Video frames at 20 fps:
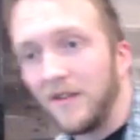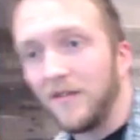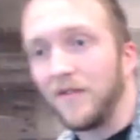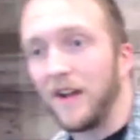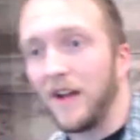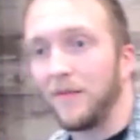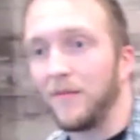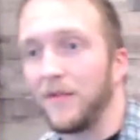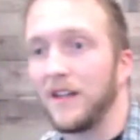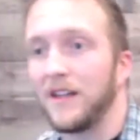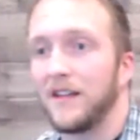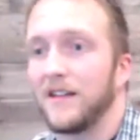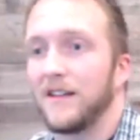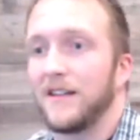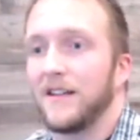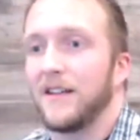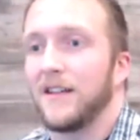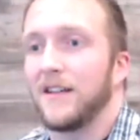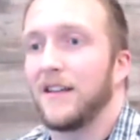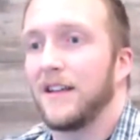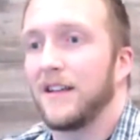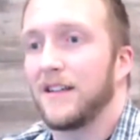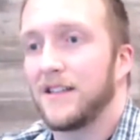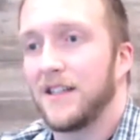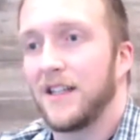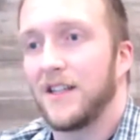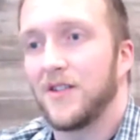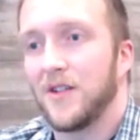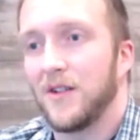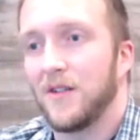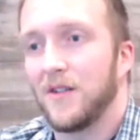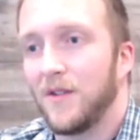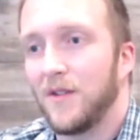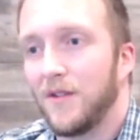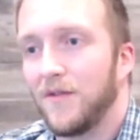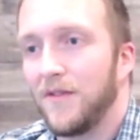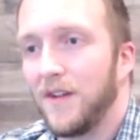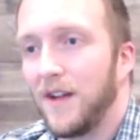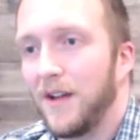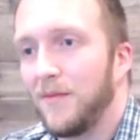the family, an extension of
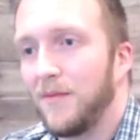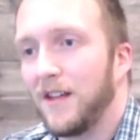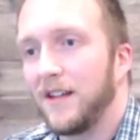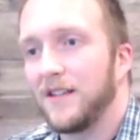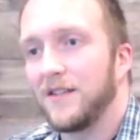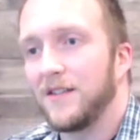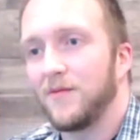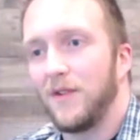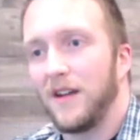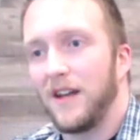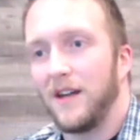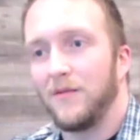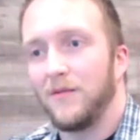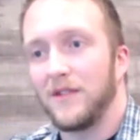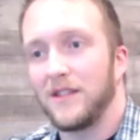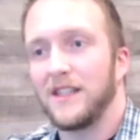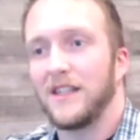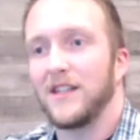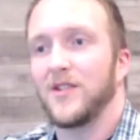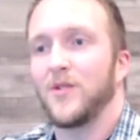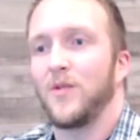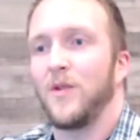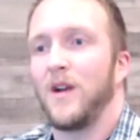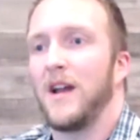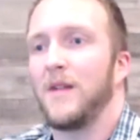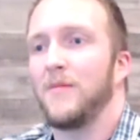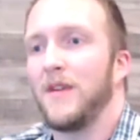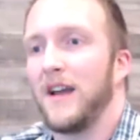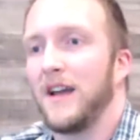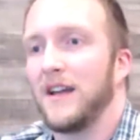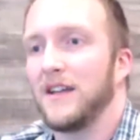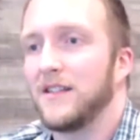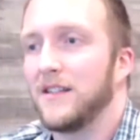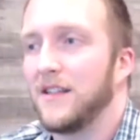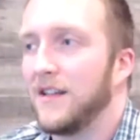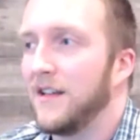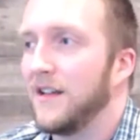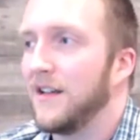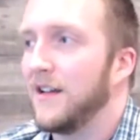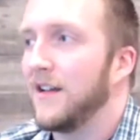your family is what I would see a tribe as,
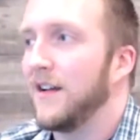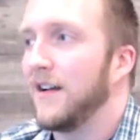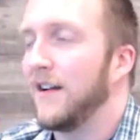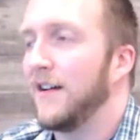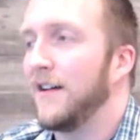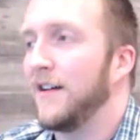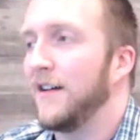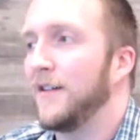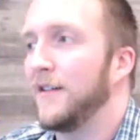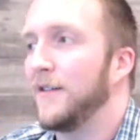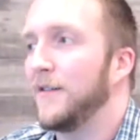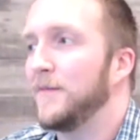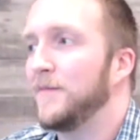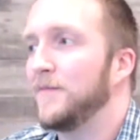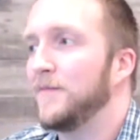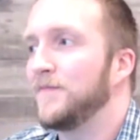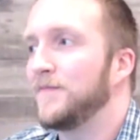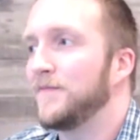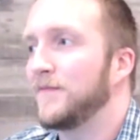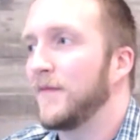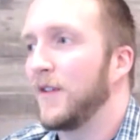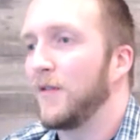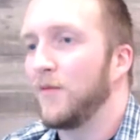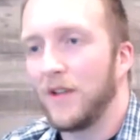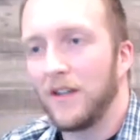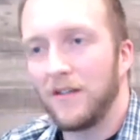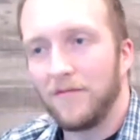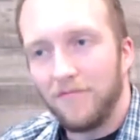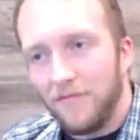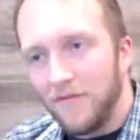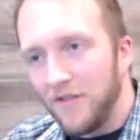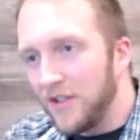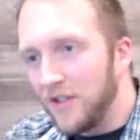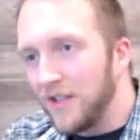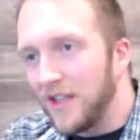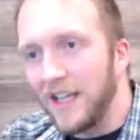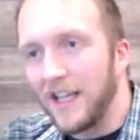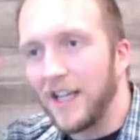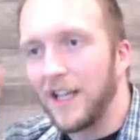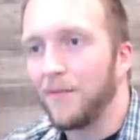when
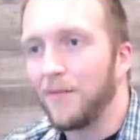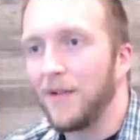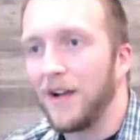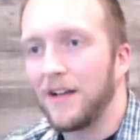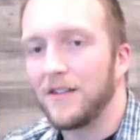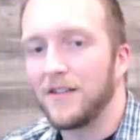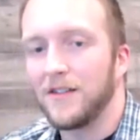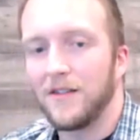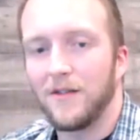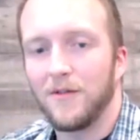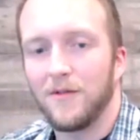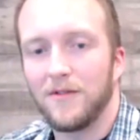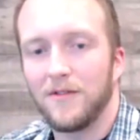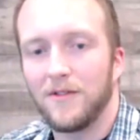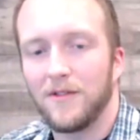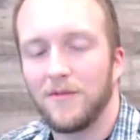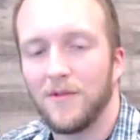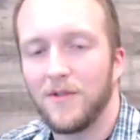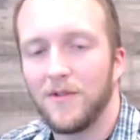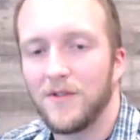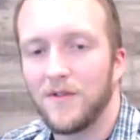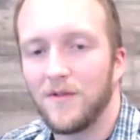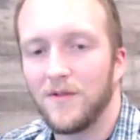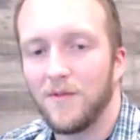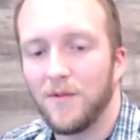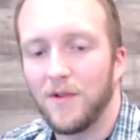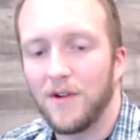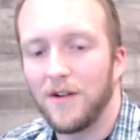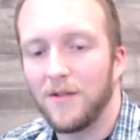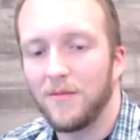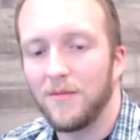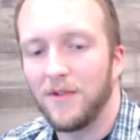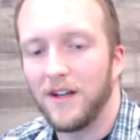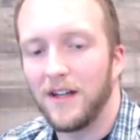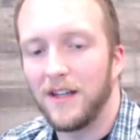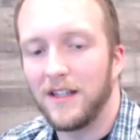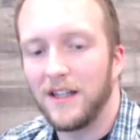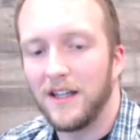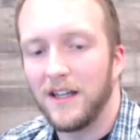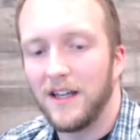just thinking about to the roots of the word,
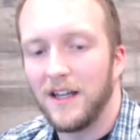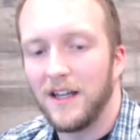but,